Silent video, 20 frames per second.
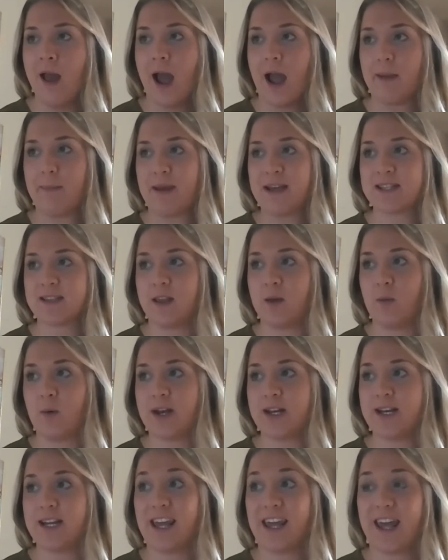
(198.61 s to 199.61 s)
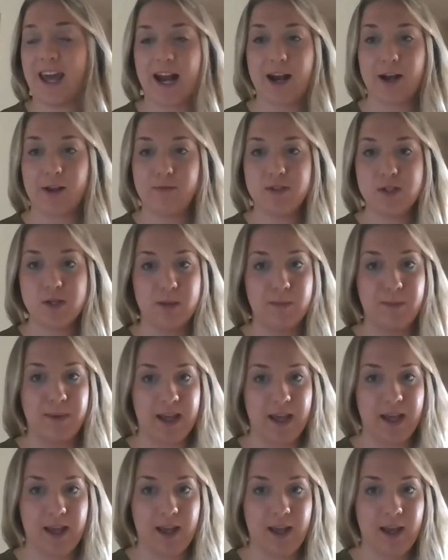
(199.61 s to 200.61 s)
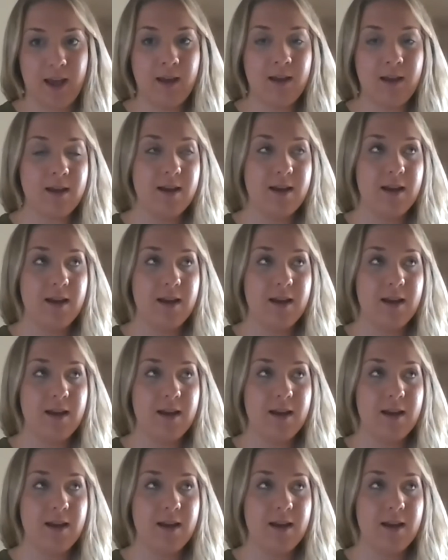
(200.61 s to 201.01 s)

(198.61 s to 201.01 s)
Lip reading: I basically wanted to get out of doing PE.